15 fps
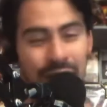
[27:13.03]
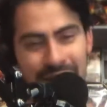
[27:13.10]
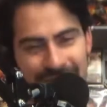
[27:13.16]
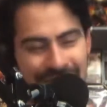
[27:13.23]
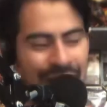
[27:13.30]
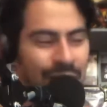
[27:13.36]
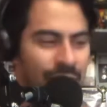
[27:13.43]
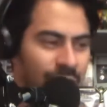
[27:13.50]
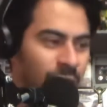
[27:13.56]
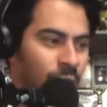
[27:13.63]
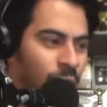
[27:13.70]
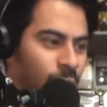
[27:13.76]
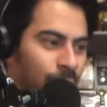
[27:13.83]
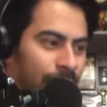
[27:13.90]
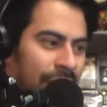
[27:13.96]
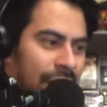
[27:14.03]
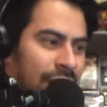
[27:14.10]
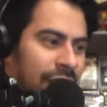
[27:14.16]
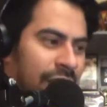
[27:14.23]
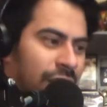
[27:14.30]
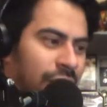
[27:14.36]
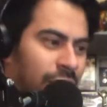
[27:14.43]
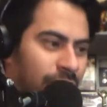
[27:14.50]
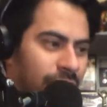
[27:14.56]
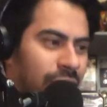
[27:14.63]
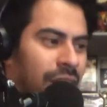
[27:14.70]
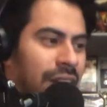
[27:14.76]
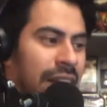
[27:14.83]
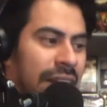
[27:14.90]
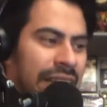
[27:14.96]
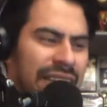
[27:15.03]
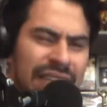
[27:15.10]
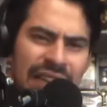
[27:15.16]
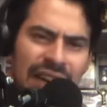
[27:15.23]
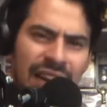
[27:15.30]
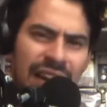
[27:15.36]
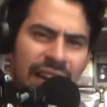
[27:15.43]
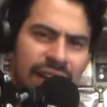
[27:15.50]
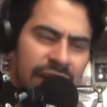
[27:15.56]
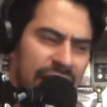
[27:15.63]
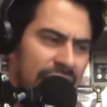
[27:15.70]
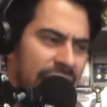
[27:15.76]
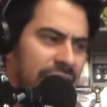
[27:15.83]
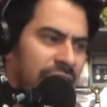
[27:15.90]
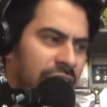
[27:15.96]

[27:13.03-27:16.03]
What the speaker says: Again, home, you know, they did a lot of like